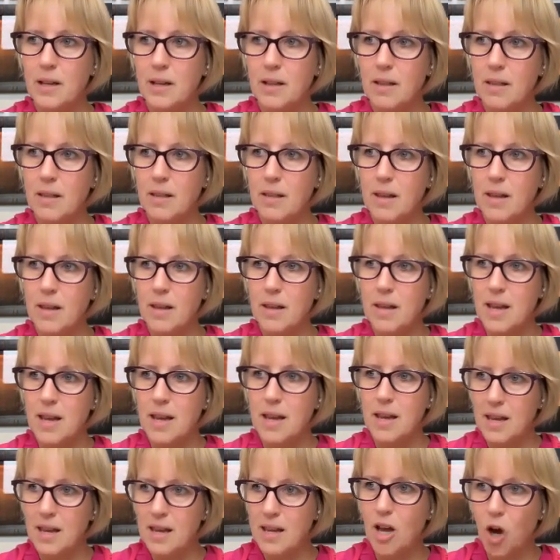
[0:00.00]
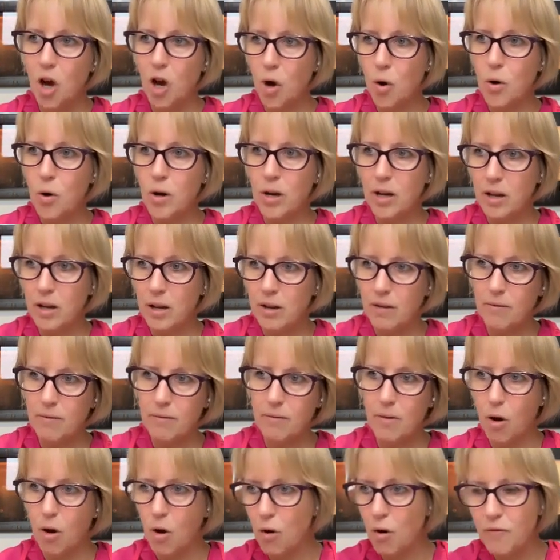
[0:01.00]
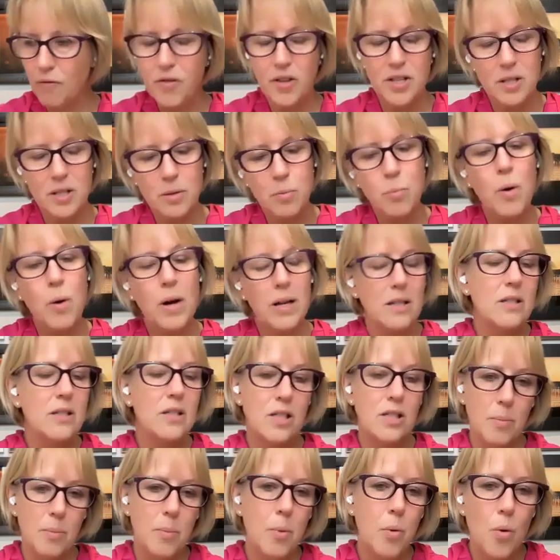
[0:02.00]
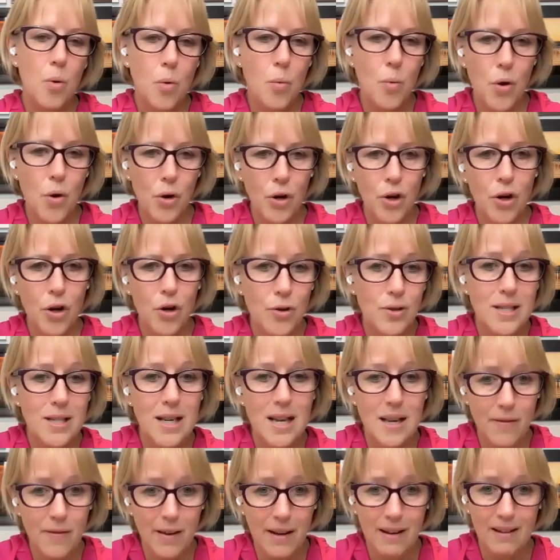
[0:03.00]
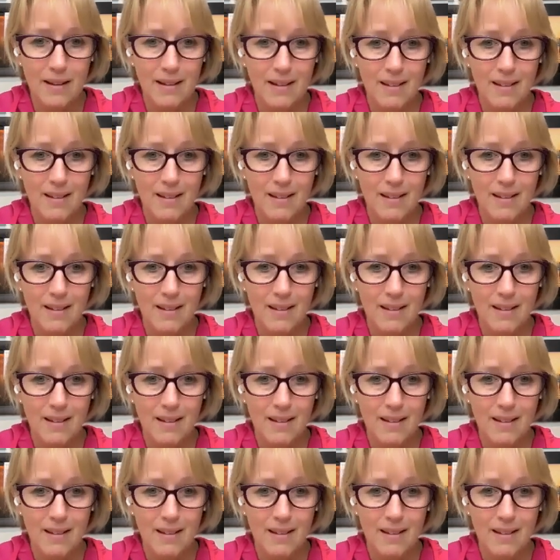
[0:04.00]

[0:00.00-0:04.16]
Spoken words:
egoic of this one support worker who's leaving.